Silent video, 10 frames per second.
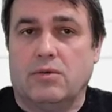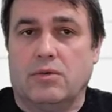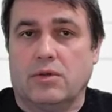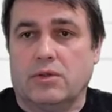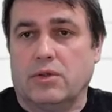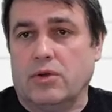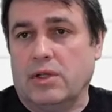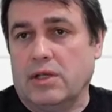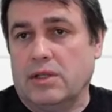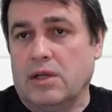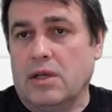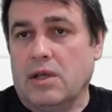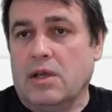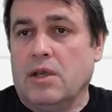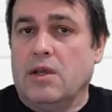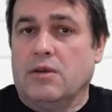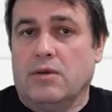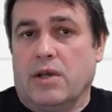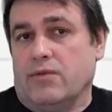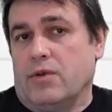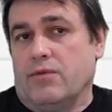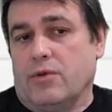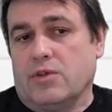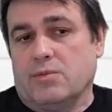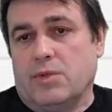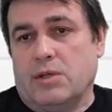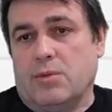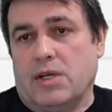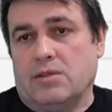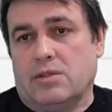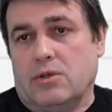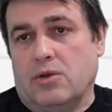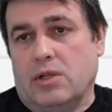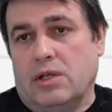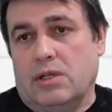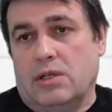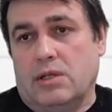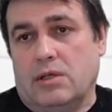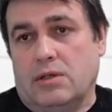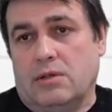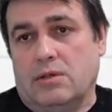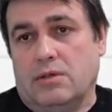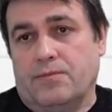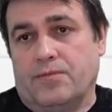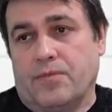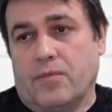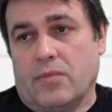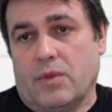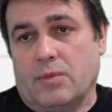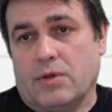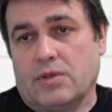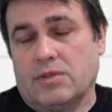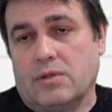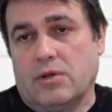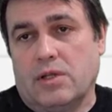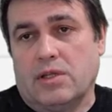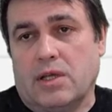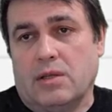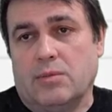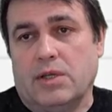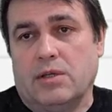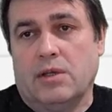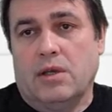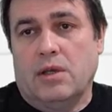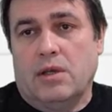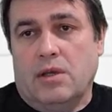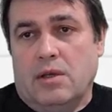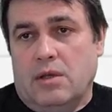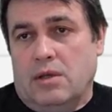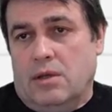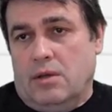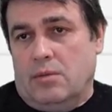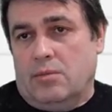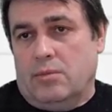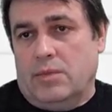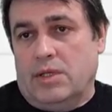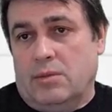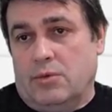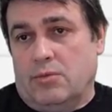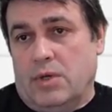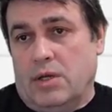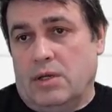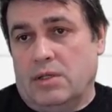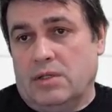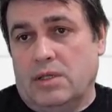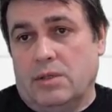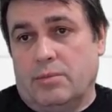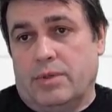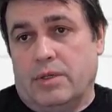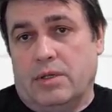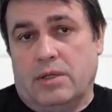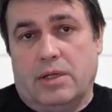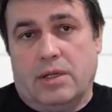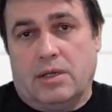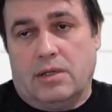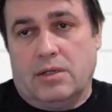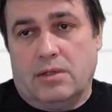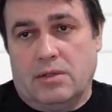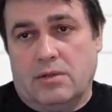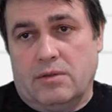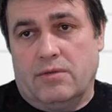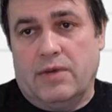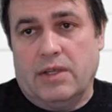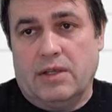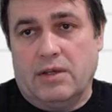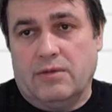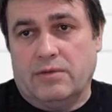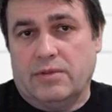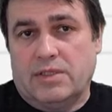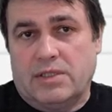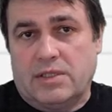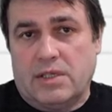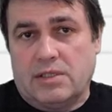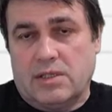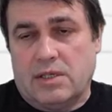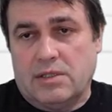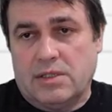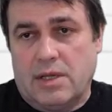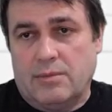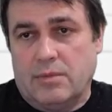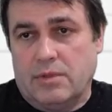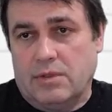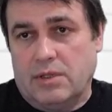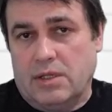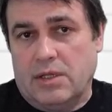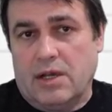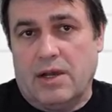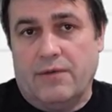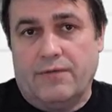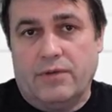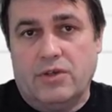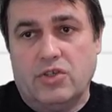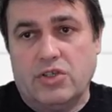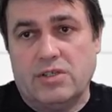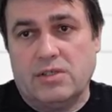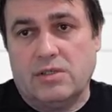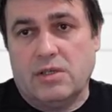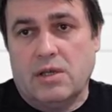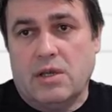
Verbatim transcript: or toilet you have to of course minimize toilet uh, because toilet can be minimum deep like 26 and some uh, and a half inches